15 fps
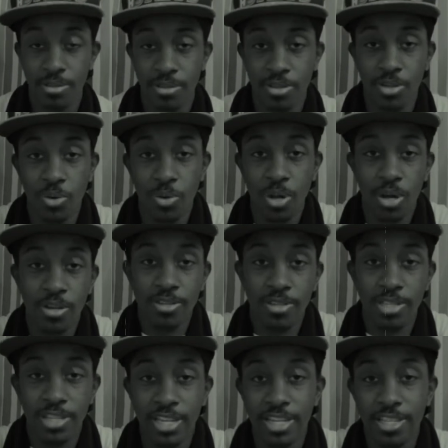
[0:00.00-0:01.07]
you're doing all this
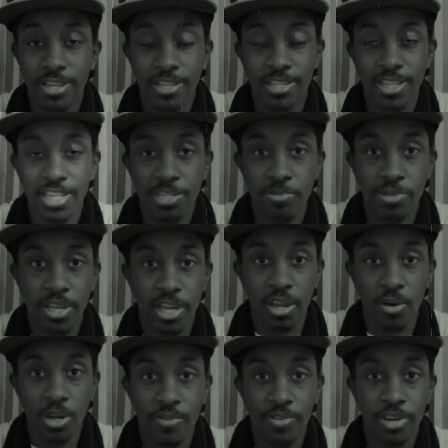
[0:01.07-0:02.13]
stuff to get their attention, but they
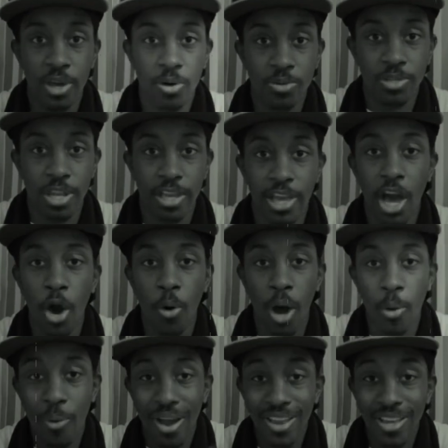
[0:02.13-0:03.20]
don't even notice. You're like, yo,
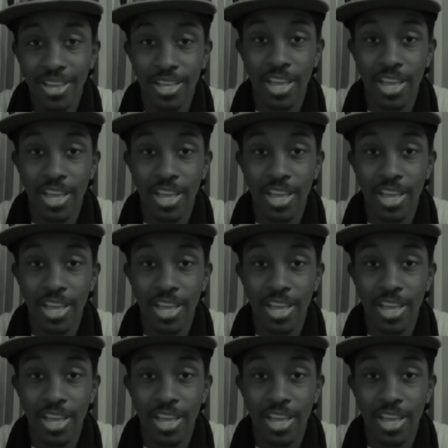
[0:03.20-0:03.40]
I'm right here.